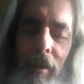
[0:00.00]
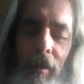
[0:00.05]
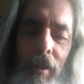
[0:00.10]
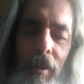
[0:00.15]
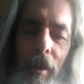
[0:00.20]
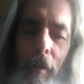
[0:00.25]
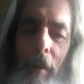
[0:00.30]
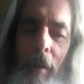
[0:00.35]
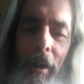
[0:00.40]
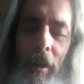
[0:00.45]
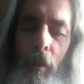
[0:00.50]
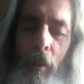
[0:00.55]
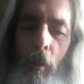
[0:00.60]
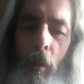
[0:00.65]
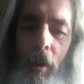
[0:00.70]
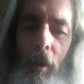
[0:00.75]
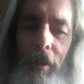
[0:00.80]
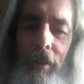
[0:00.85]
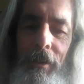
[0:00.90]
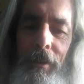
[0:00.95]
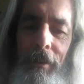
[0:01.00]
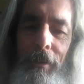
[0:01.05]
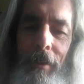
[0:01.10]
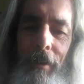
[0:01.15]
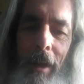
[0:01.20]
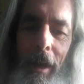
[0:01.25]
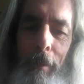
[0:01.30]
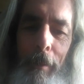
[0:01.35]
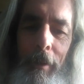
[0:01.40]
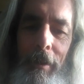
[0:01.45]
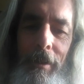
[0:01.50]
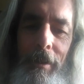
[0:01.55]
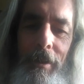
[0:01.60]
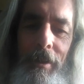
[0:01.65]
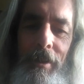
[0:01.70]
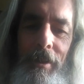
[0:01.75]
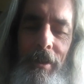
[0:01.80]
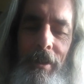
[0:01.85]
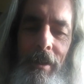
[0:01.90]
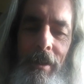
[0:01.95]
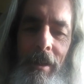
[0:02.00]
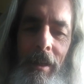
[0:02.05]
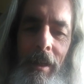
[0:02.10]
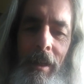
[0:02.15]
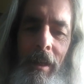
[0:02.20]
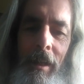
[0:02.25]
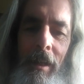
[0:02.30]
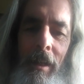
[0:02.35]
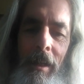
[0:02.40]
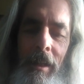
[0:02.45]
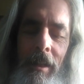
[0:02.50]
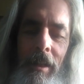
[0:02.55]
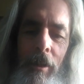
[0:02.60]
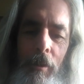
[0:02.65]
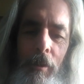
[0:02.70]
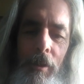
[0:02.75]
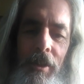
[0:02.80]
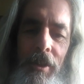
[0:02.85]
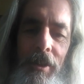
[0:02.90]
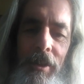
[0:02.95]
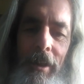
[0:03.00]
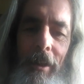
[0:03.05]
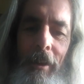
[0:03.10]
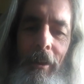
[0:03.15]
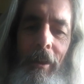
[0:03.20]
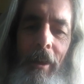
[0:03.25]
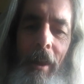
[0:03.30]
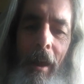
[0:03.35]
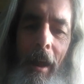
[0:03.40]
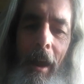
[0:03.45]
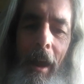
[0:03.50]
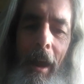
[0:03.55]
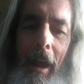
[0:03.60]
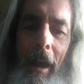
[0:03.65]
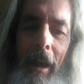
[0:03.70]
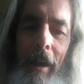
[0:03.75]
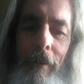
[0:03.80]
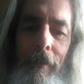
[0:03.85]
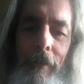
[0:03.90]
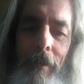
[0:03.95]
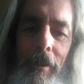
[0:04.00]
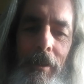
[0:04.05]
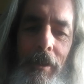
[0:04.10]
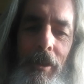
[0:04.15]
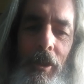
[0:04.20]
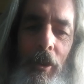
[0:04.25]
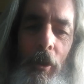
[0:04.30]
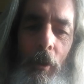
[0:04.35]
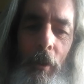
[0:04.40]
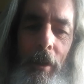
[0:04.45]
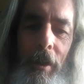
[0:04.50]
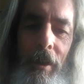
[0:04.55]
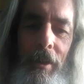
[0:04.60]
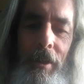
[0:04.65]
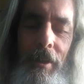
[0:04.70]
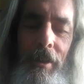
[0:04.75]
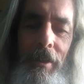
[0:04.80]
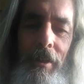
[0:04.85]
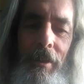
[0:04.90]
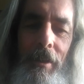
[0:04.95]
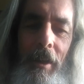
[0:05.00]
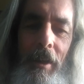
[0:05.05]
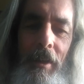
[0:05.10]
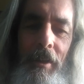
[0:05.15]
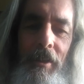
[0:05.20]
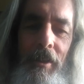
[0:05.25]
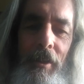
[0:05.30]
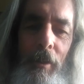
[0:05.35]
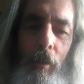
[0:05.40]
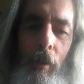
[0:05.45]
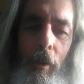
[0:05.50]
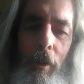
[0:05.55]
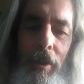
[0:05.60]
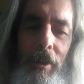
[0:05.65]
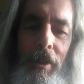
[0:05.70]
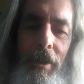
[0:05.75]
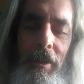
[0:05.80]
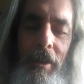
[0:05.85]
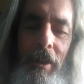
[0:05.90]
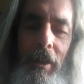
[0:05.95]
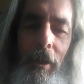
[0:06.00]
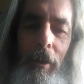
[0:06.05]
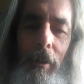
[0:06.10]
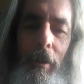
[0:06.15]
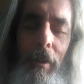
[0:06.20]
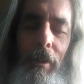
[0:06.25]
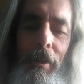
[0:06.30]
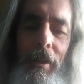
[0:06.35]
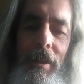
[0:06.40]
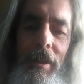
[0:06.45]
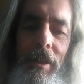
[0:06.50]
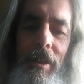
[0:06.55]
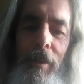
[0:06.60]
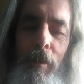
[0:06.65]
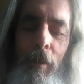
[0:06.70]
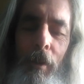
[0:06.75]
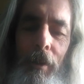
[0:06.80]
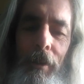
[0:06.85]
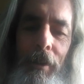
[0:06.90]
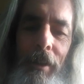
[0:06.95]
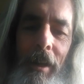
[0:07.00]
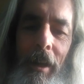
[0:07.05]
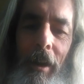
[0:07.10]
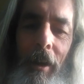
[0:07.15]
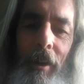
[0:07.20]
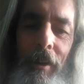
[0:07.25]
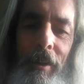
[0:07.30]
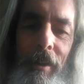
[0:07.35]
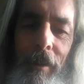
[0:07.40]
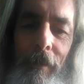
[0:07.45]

no matter what happens, you still have choice as to what you do. This is what the Garden